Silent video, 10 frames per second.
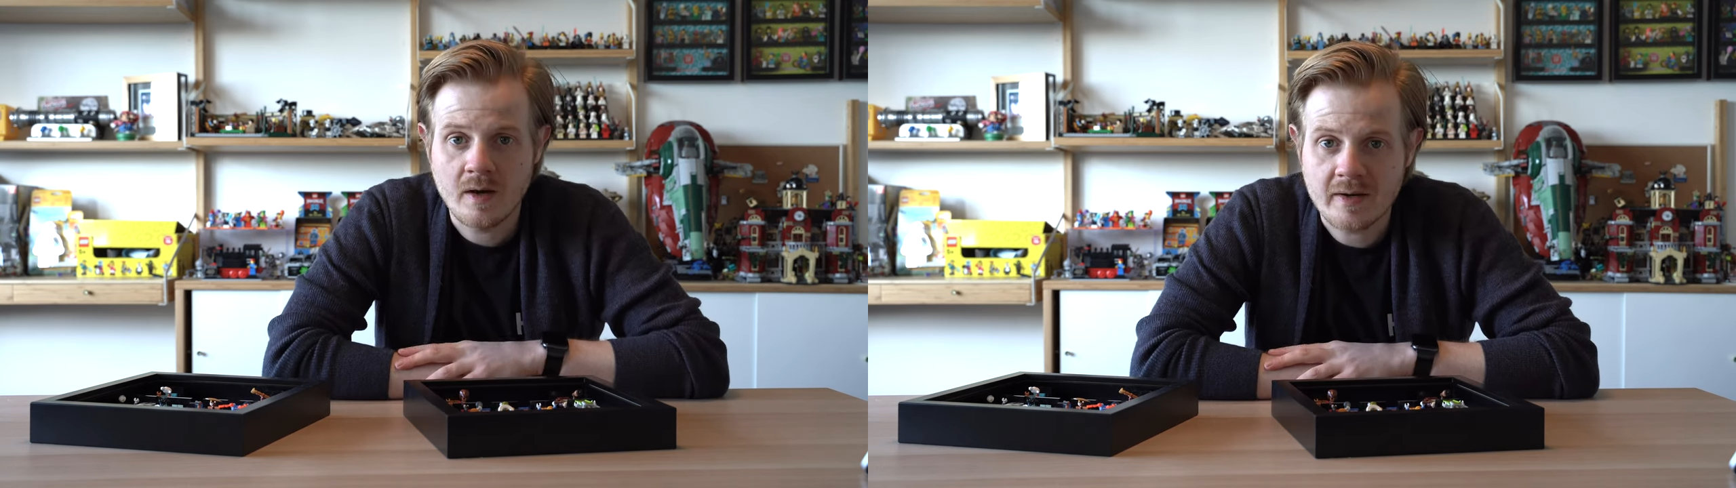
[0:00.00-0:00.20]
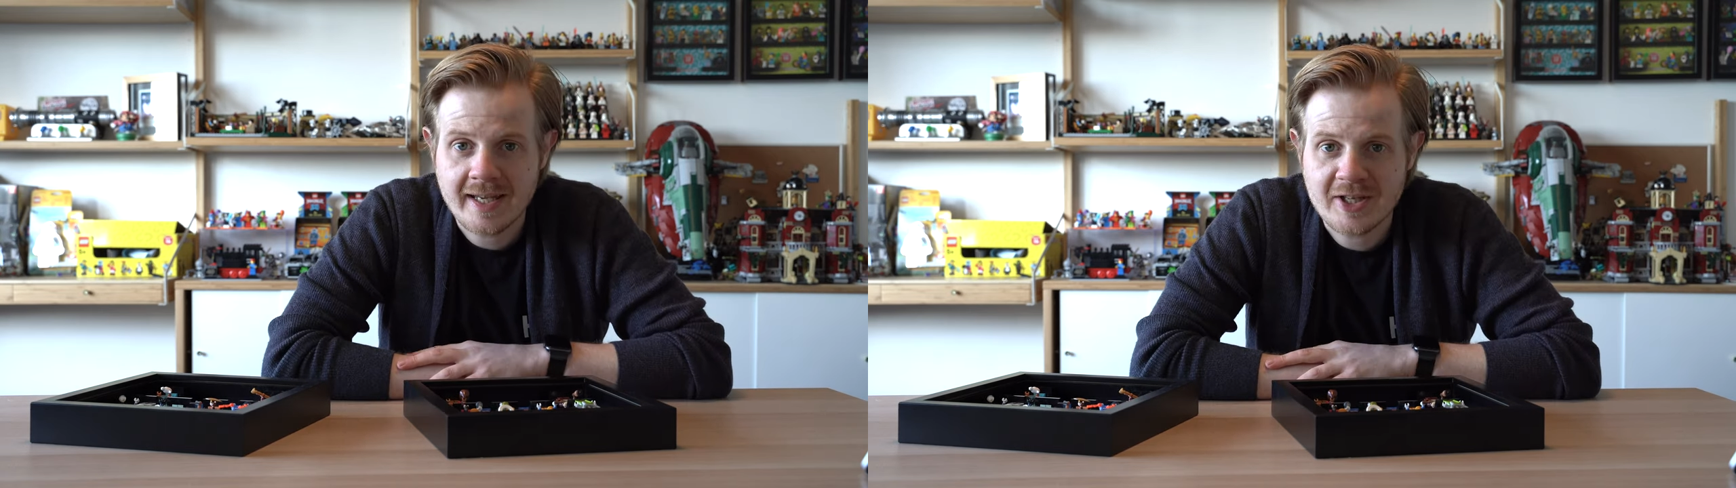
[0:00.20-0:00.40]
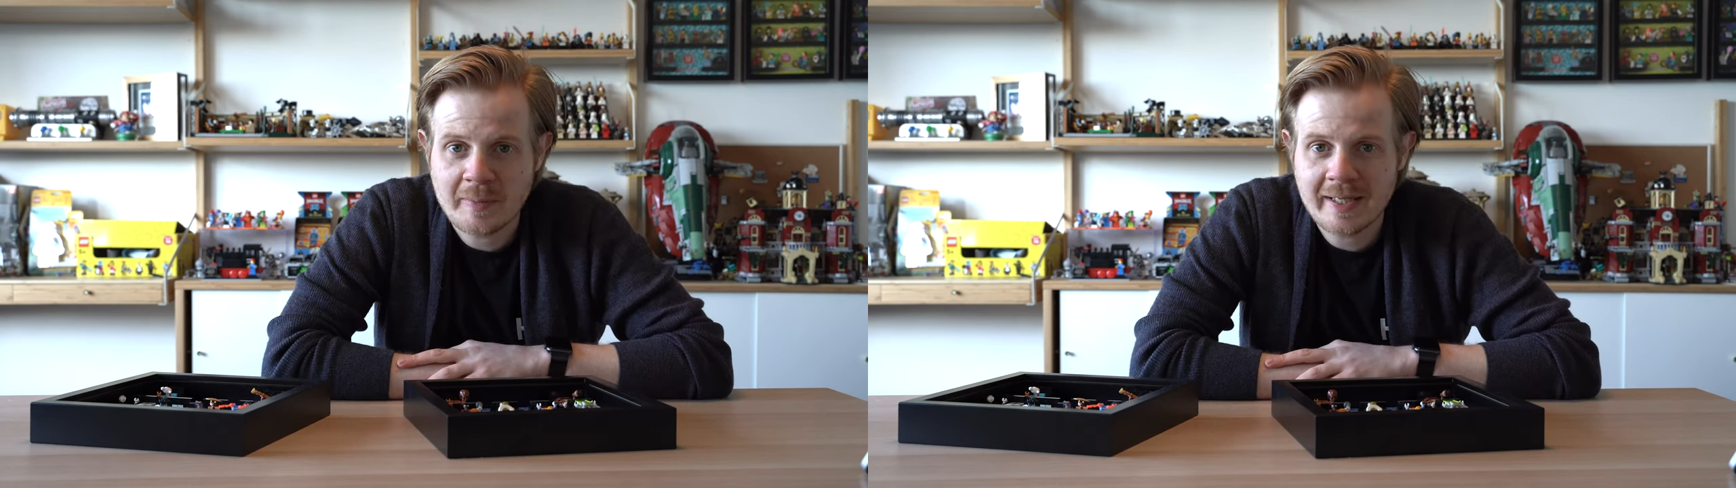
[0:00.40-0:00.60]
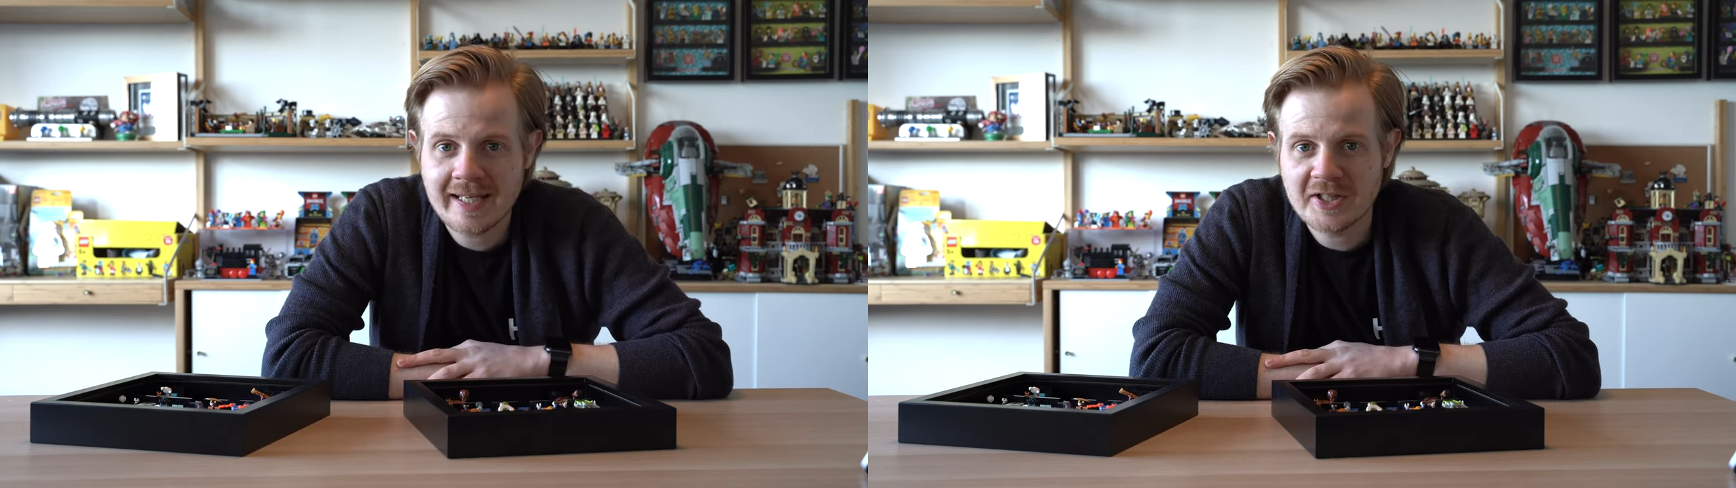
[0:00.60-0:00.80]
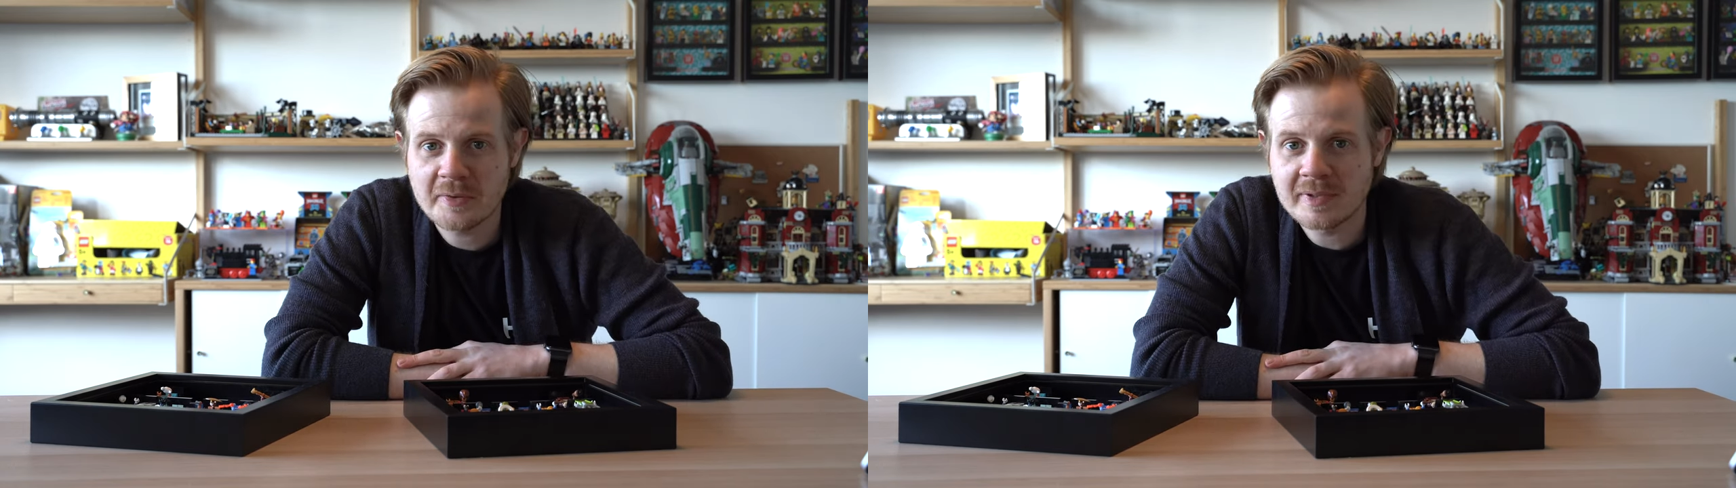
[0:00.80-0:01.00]
Okay, coming
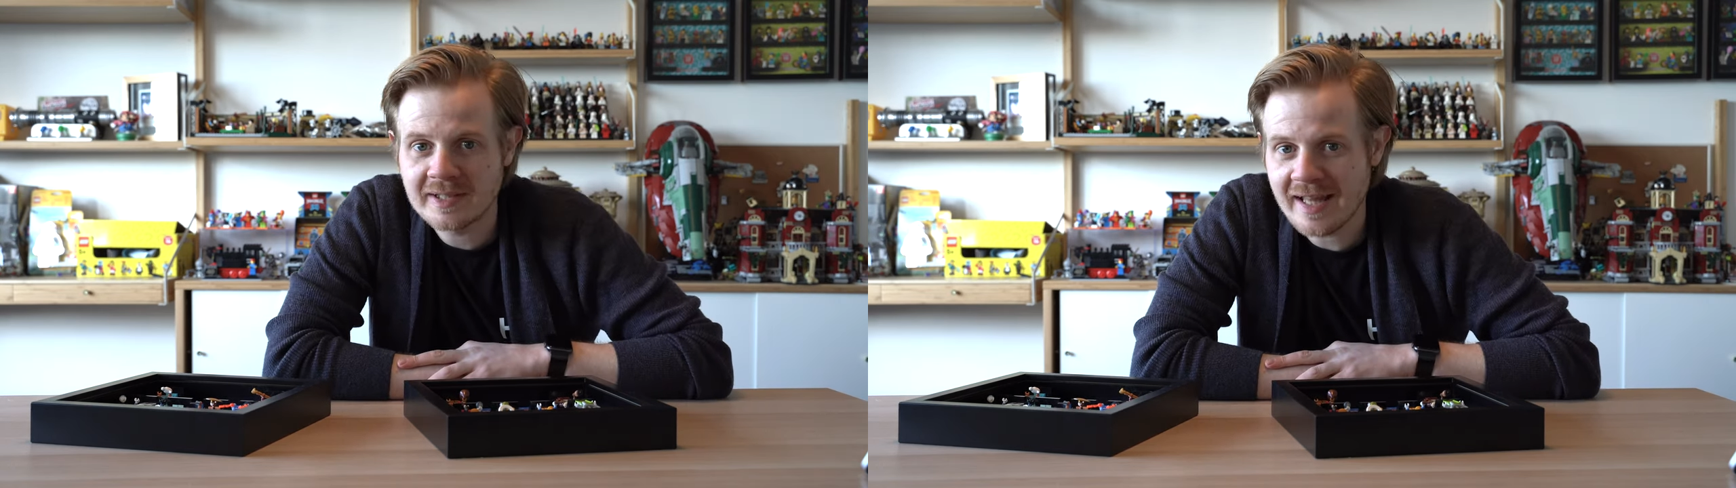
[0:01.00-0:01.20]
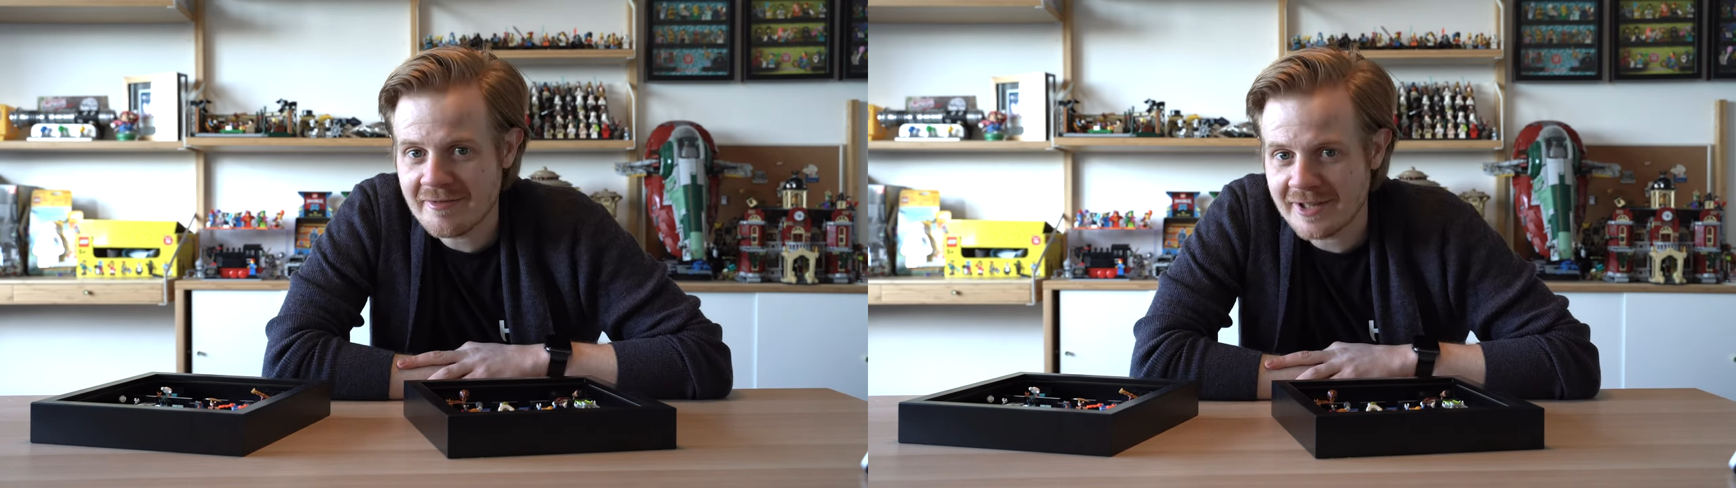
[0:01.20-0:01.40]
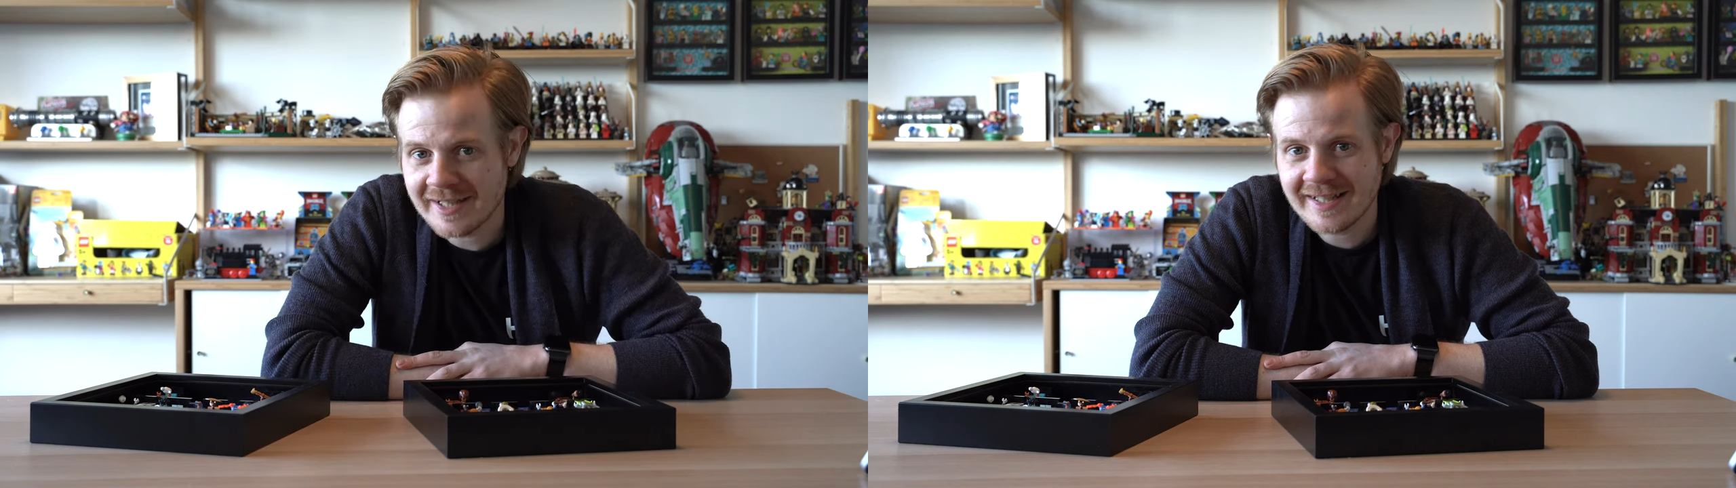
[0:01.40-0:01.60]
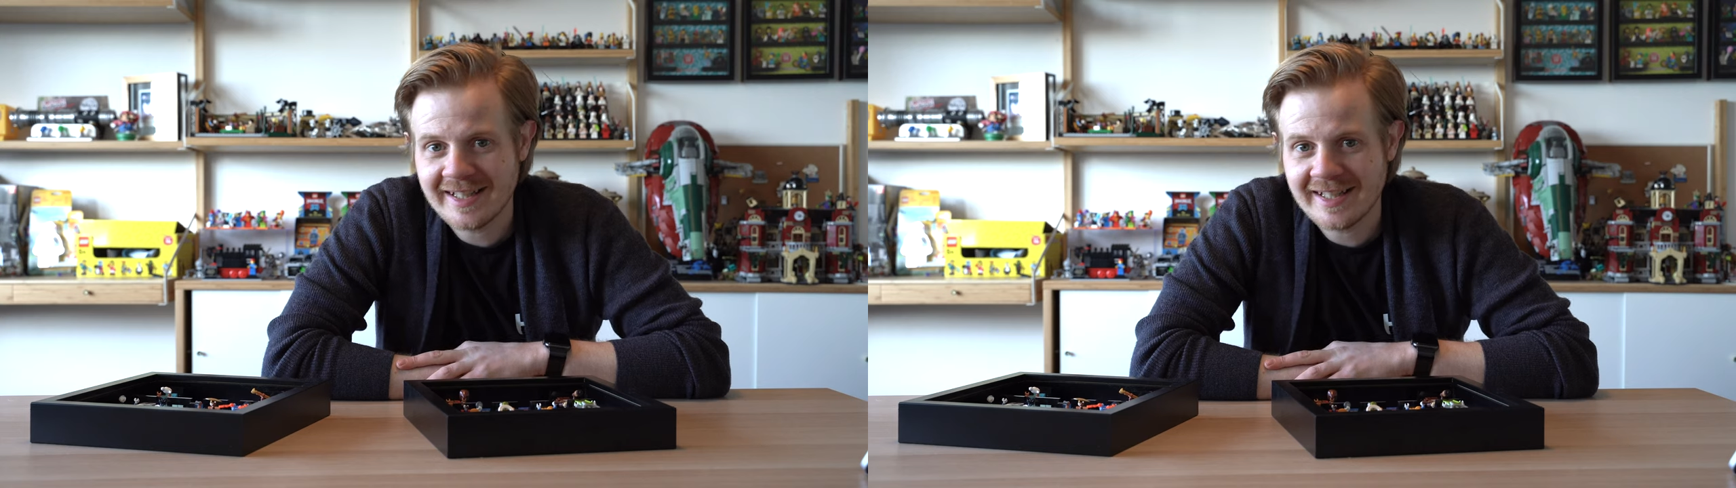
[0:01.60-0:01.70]
in at number 11